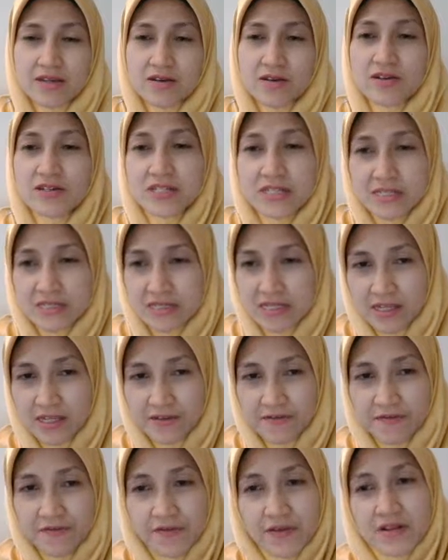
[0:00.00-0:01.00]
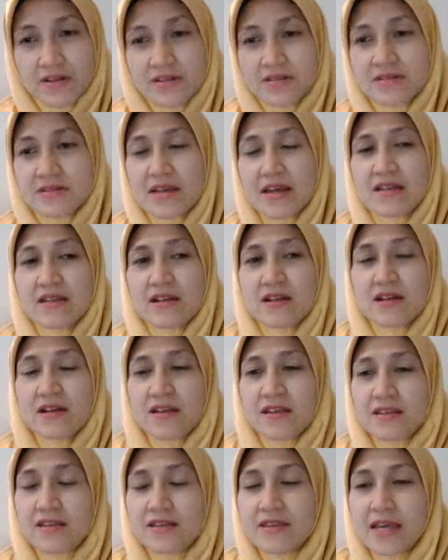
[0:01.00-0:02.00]
consciously feels that
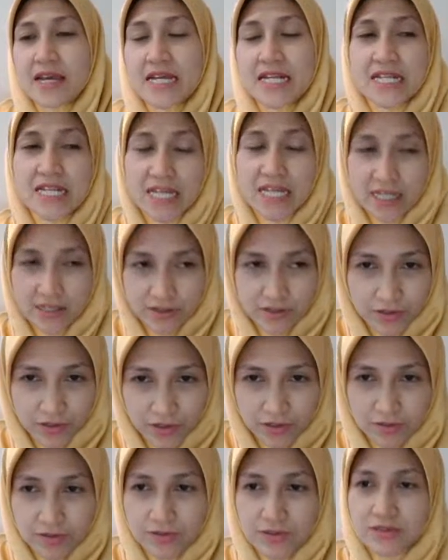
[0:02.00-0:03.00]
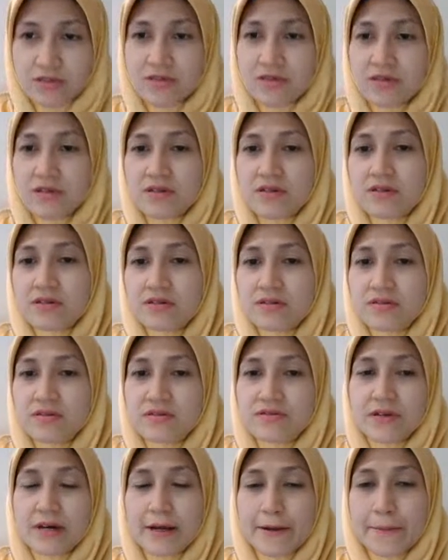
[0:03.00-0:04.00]
they need to use
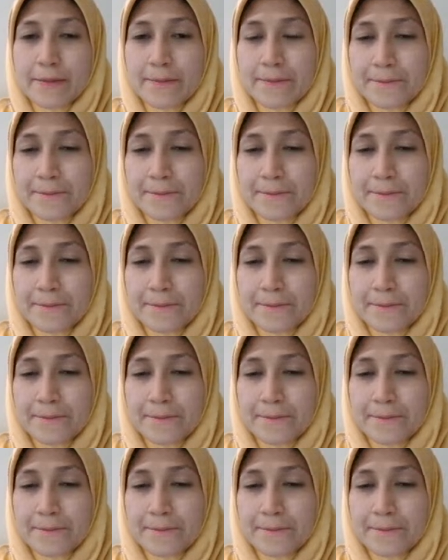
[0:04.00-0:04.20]
the drug.